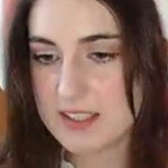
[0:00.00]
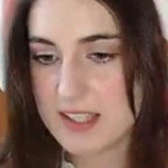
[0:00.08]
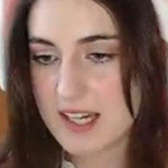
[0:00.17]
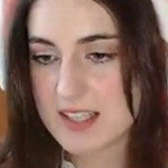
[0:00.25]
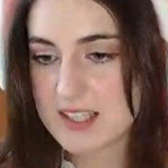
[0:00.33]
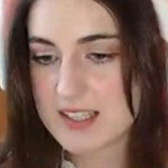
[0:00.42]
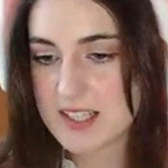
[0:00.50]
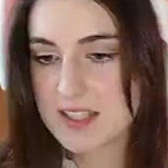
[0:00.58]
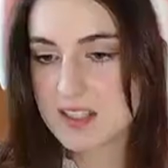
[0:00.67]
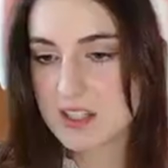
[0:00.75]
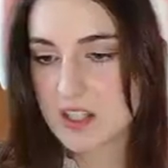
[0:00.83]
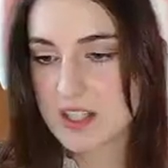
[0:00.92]
Yeah, as I
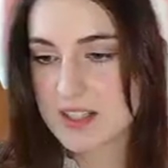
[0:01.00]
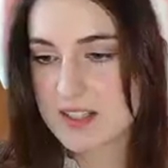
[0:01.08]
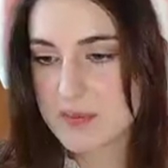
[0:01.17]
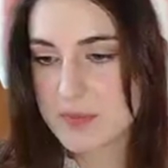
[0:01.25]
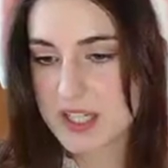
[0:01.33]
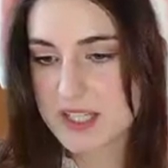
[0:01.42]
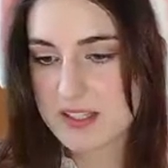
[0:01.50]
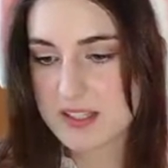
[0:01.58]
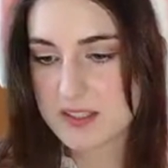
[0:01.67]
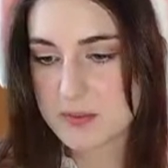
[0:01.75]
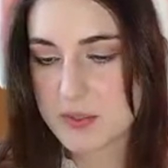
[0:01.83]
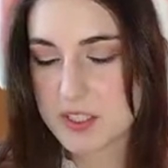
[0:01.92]
said, the art is
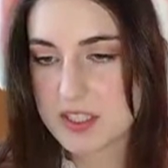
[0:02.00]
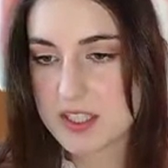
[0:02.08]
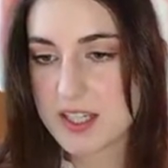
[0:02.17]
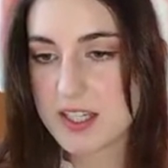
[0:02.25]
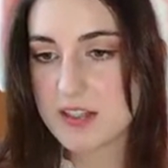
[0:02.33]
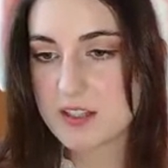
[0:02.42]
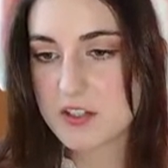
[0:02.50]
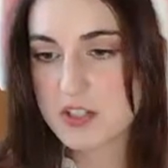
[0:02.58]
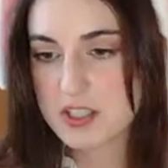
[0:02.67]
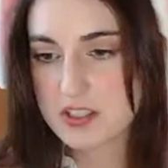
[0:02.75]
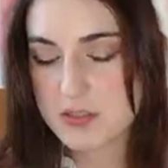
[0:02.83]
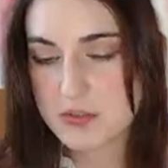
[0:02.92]
amazing, but
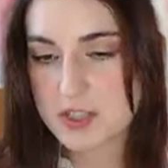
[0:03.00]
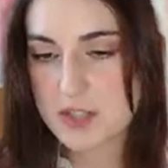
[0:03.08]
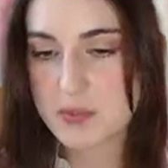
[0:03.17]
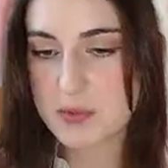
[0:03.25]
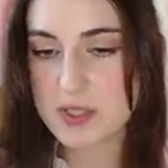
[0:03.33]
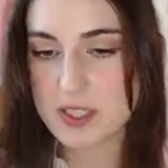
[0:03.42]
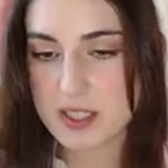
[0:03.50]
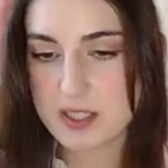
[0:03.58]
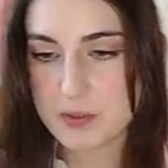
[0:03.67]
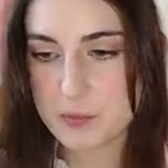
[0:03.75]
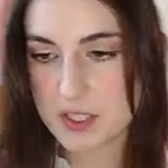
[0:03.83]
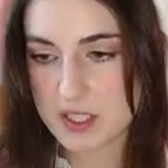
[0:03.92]
there's a difference
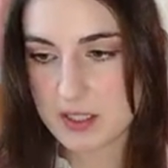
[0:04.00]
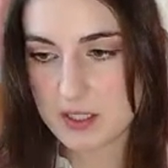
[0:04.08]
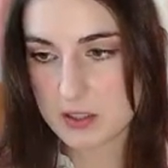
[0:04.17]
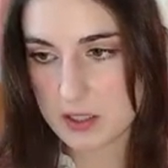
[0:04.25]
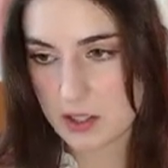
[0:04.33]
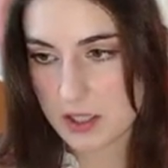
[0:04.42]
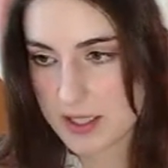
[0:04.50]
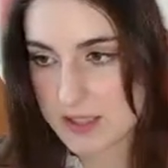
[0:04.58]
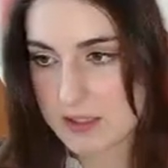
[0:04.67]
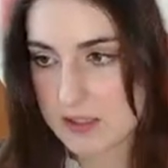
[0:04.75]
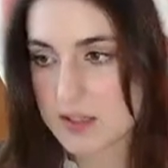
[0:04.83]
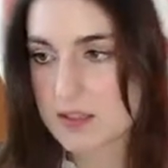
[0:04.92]
between being a good
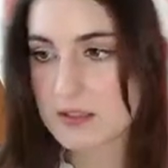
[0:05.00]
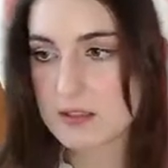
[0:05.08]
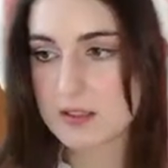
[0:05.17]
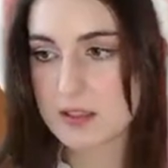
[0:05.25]
artist,